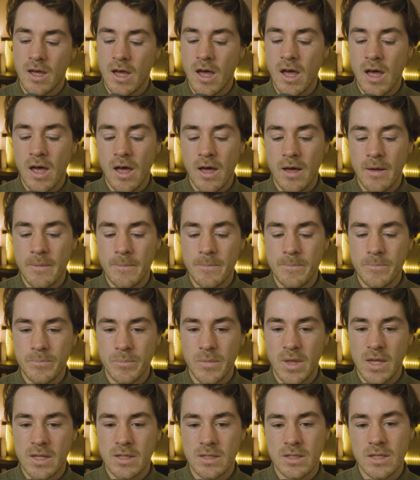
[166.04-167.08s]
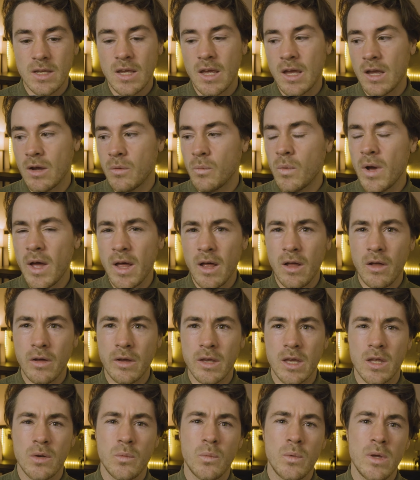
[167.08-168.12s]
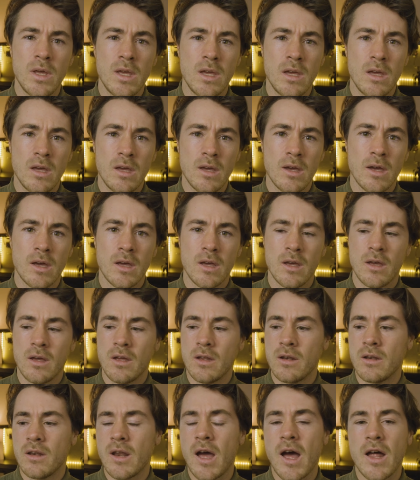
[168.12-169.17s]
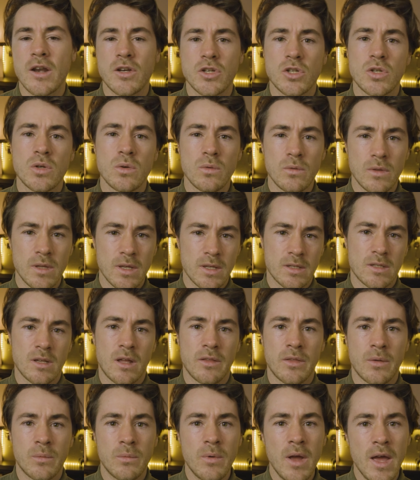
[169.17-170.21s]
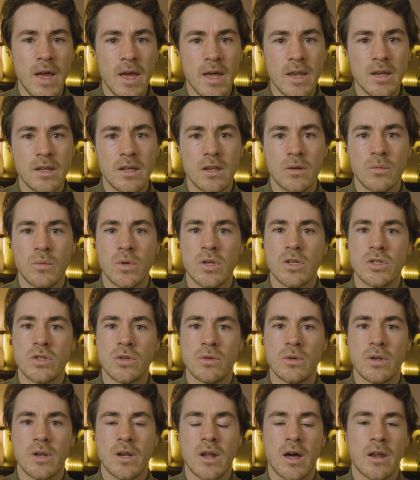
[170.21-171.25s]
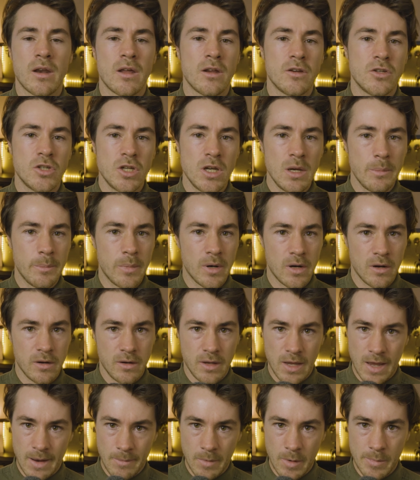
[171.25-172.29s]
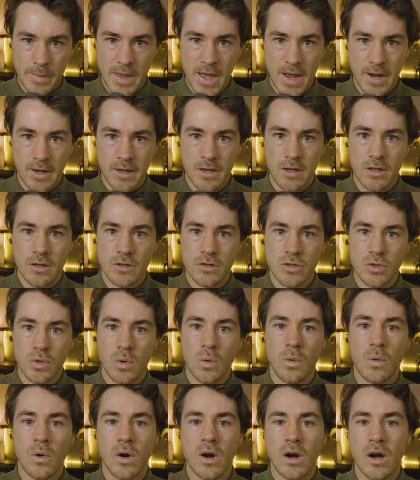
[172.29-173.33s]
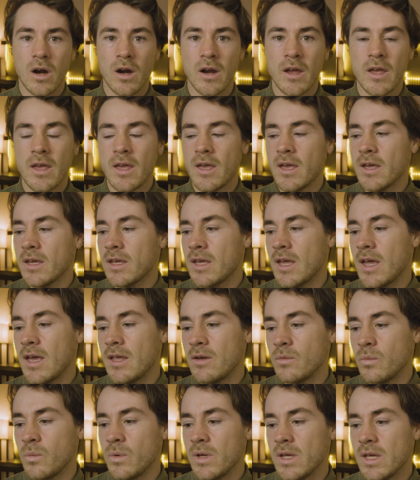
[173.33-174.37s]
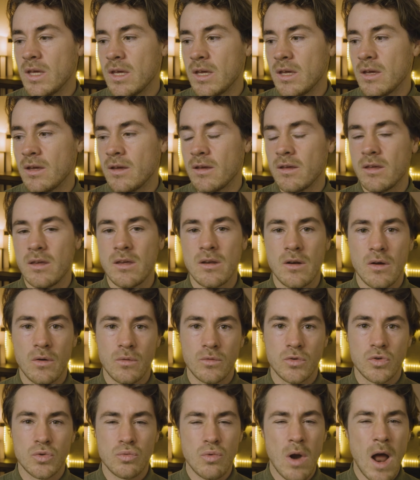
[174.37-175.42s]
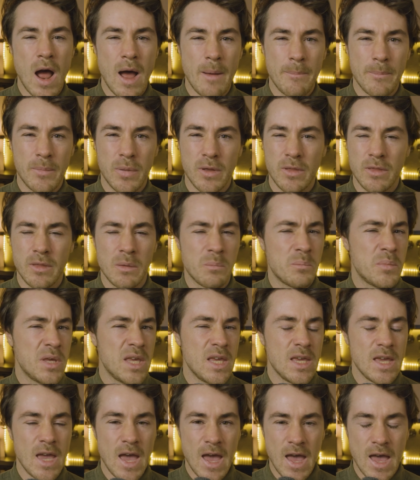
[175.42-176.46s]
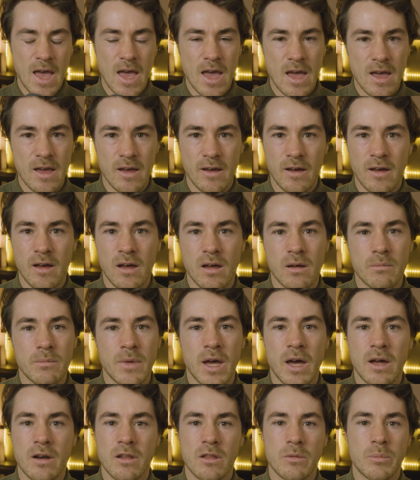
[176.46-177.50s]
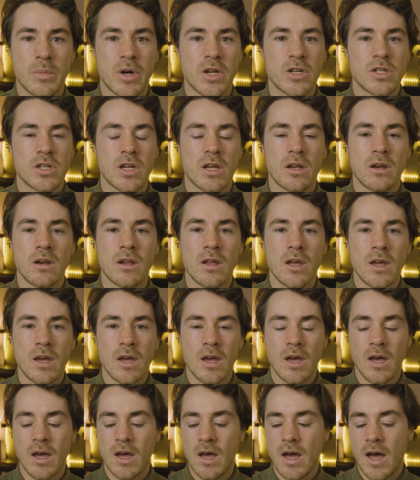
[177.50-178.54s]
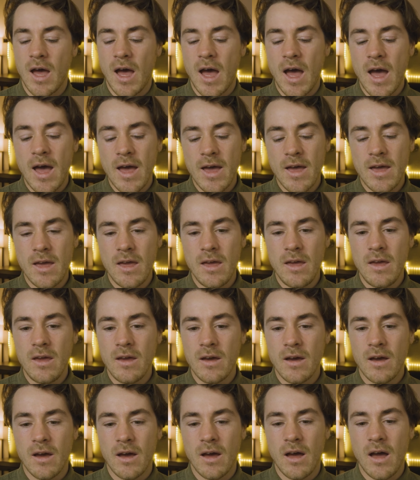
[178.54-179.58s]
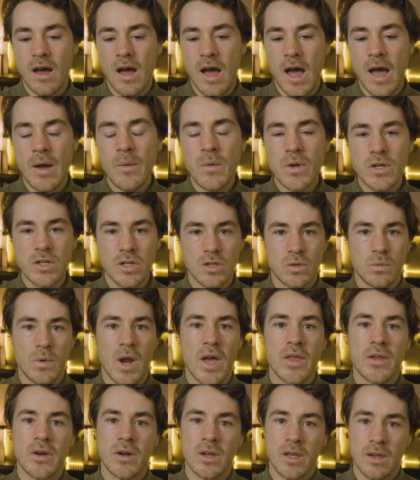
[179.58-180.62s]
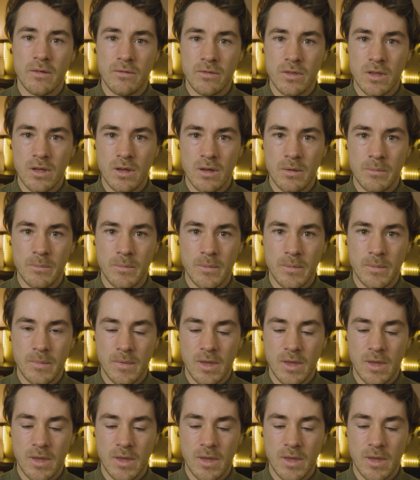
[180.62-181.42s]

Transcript: um, and saying, well, can we not shoot this on the red? Can we shoot it on a cheaper camera package? Or can we, you know, drop the PA um, out of the budget? I I would just rather give them